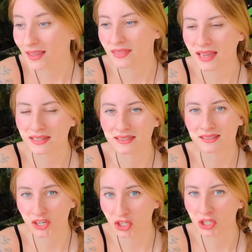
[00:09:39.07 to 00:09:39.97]
that is
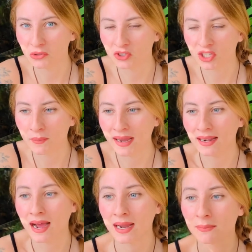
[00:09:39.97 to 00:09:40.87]
a huge debate.
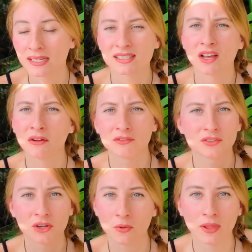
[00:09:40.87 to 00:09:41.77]
I myself
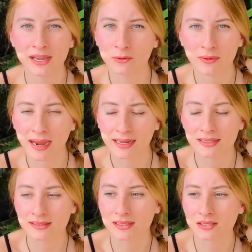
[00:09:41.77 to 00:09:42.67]
don't like
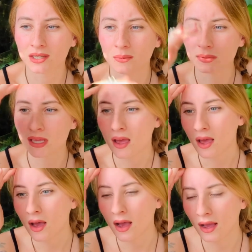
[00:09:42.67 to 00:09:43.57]
racking systems.
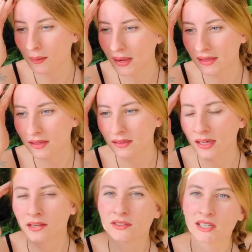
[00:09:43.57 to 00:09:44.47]
I think
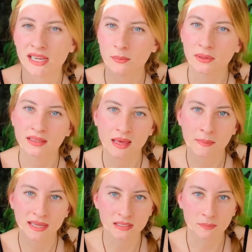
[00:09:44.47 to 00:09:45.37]
that if you're keeping
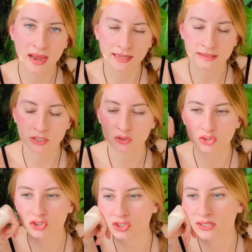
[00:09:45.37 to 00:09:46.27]
them as pets, you
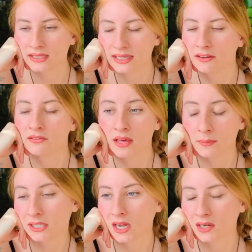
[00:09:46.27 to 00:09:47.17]
should just give them
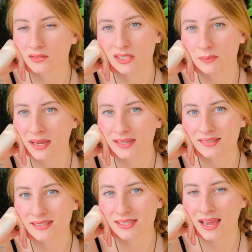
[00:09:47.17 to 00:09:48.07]
a ton of
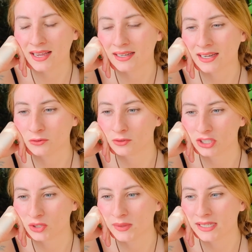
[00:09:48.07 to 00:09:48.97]
space and
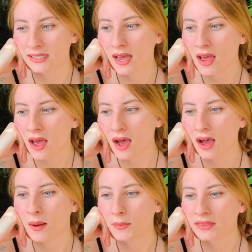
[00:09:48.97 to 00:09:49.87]
enrichment.
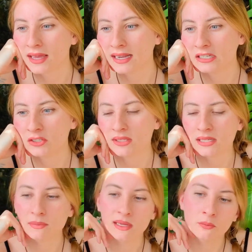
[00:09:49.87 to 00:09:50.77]
But then I do
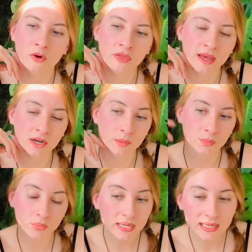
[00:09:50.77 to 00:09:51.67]
see people that are
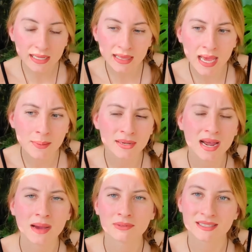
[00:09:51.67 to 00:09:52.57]
breeding them and
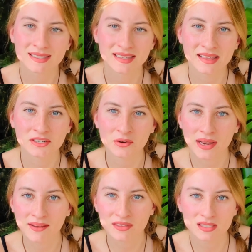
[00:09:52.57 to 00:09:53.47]
obviously they don't
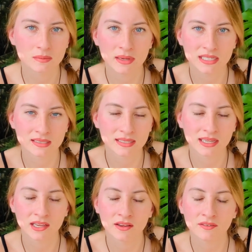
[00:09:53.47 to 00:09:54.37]
have the space to
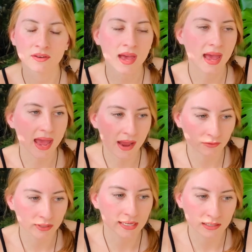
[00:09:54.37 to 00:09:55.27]
give
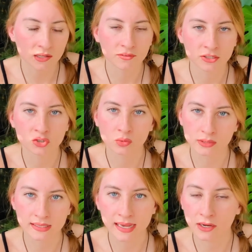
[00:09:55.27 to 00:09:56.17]
every individual
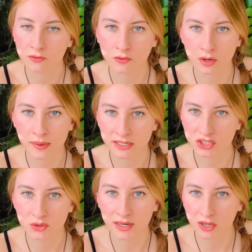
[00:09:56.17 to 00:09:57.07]
snake a
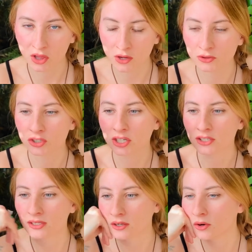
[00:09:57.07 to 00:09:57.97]
4x2 enclosure.
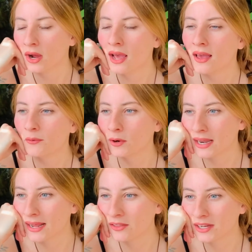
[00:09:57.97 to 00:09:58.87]
So when
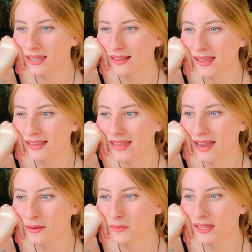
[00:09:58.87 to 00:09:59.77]
I look at it like
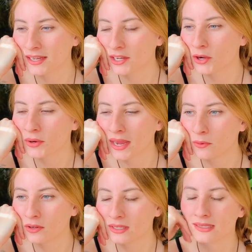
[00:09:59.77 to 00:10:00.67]
that, I'm thinking, okay,
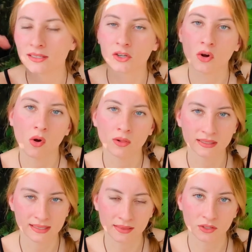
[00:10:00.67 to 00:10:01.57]
well, at least the goal
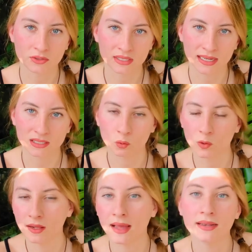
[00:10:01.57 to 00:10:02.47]
is that those snakes
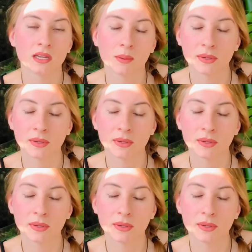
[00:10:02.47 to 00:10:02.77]
will end up